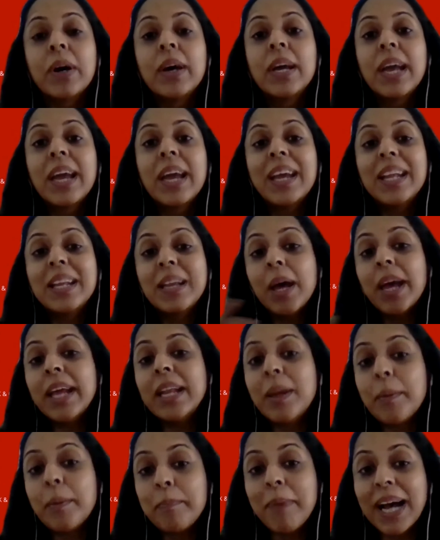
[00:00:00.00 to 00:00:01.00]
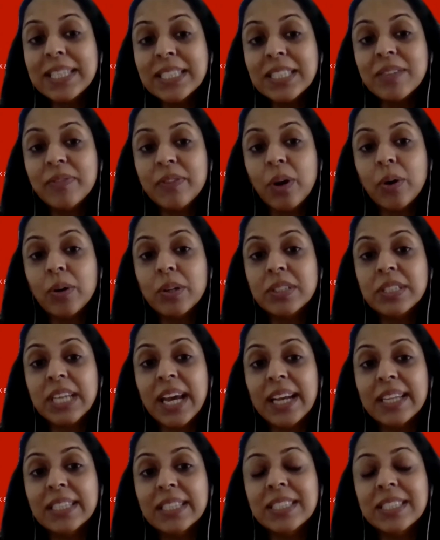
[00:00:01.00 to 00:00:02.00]
in a massive
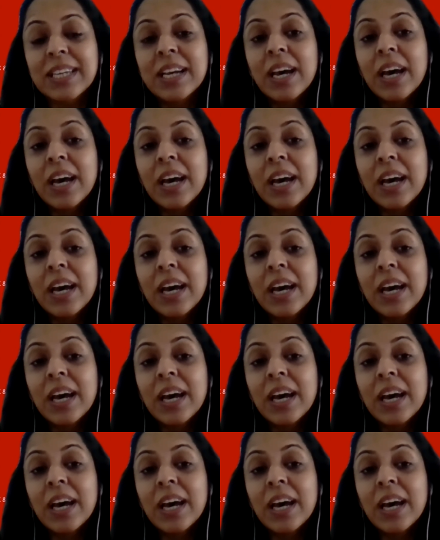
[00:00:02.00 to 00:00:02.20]
context.